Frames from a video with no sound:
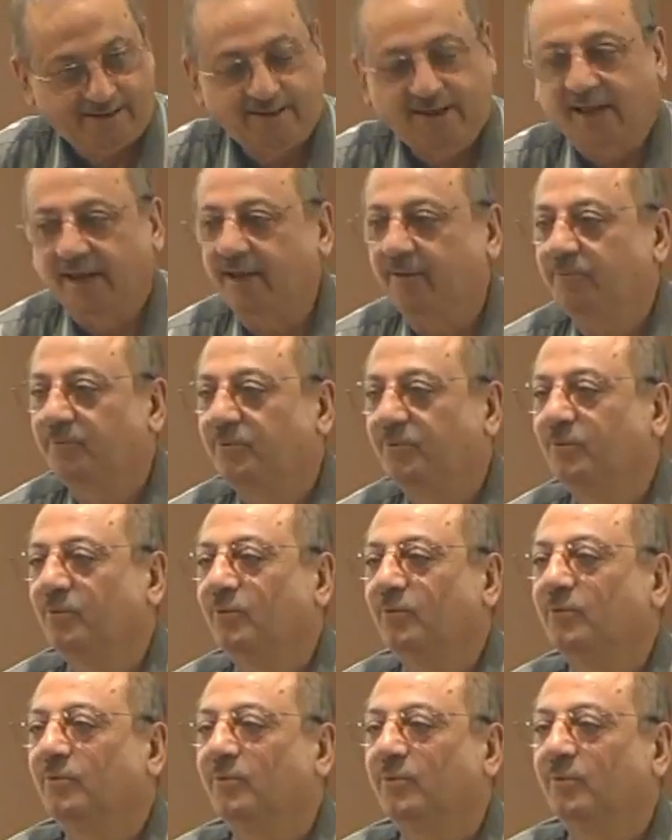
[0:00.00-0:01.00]
And if you
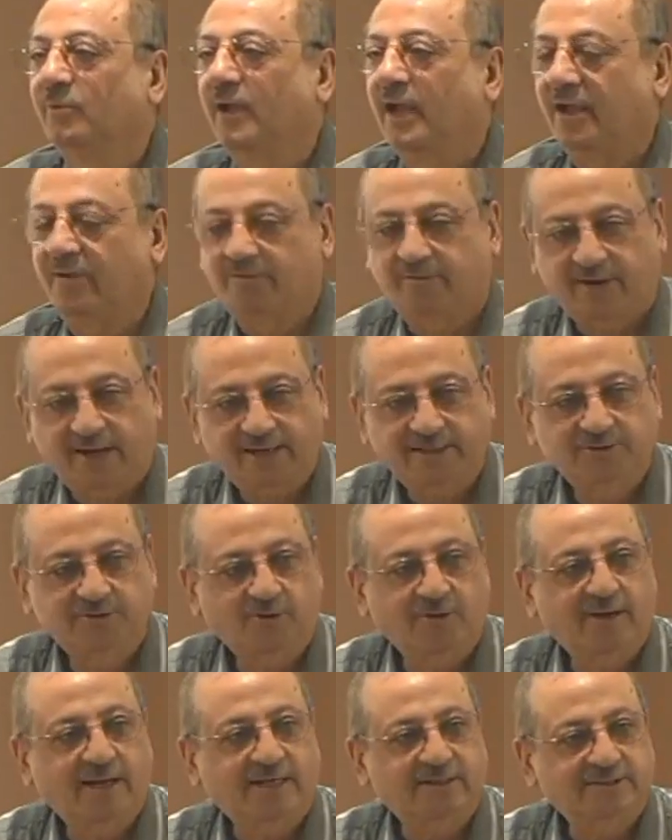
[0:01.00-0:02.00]
have read
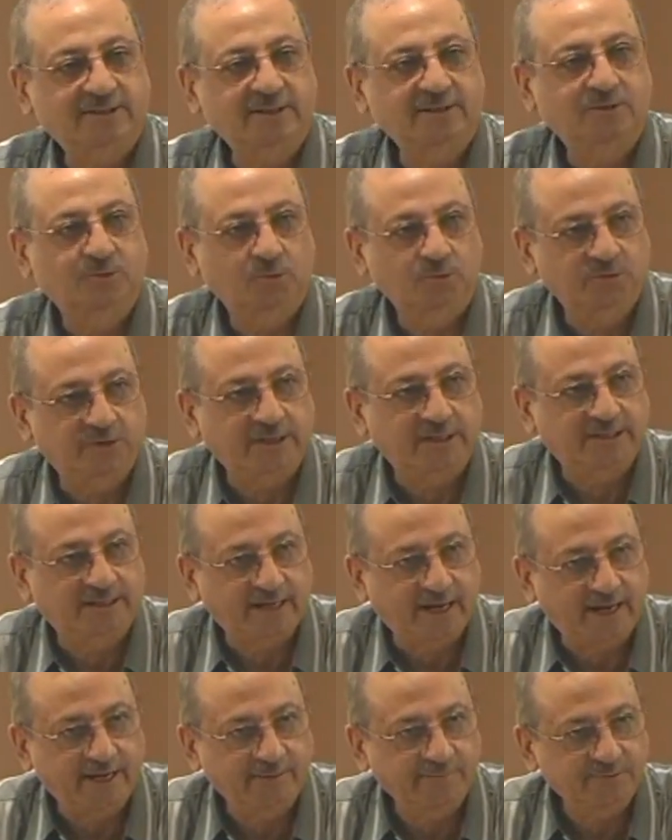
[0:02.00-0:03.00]
your lesson 2-3
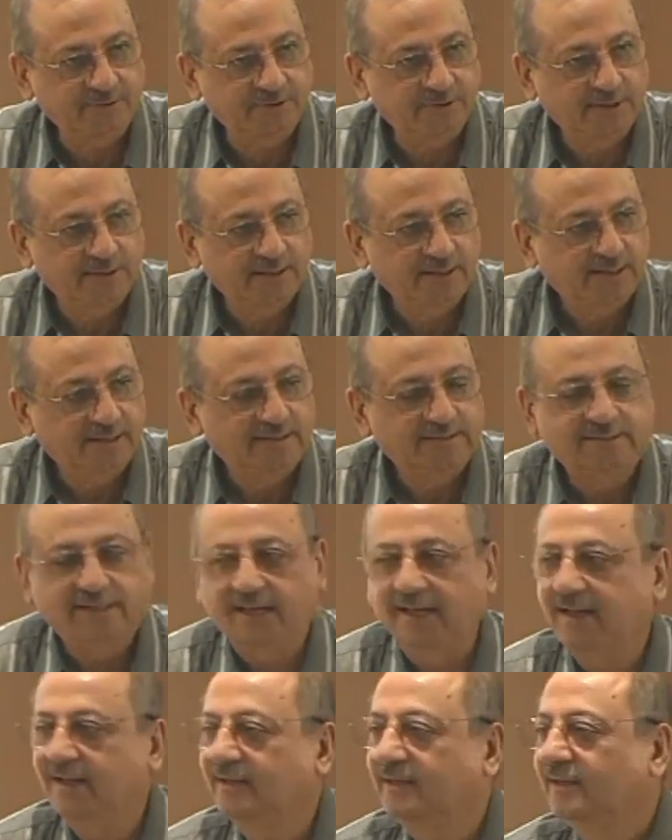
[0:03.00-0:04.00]
times,
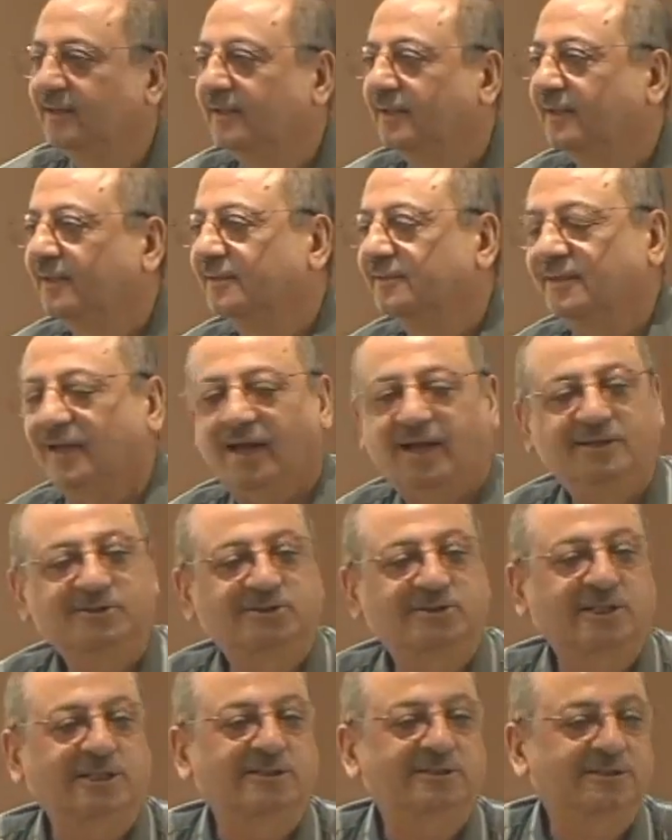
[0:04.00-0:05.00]
then the
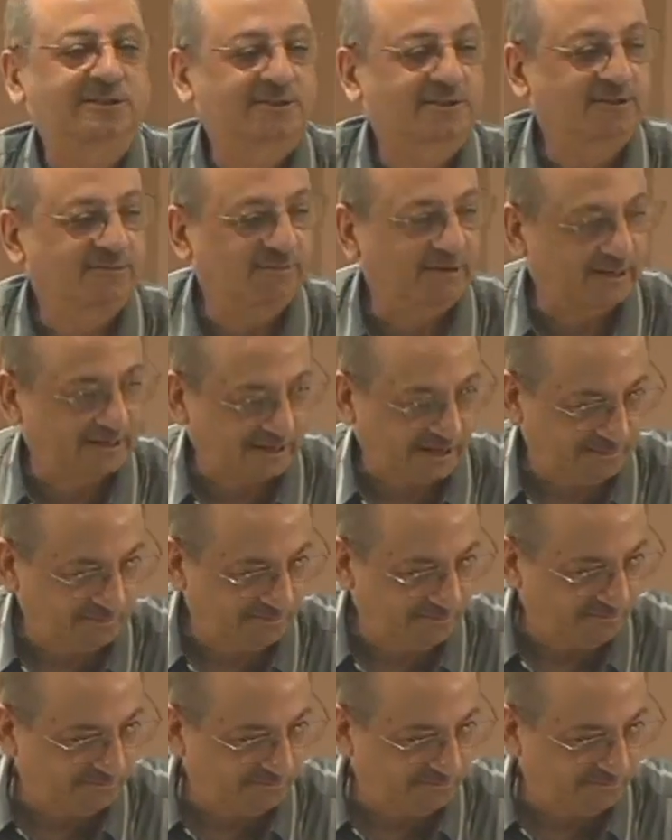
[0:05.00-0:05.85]
answers will come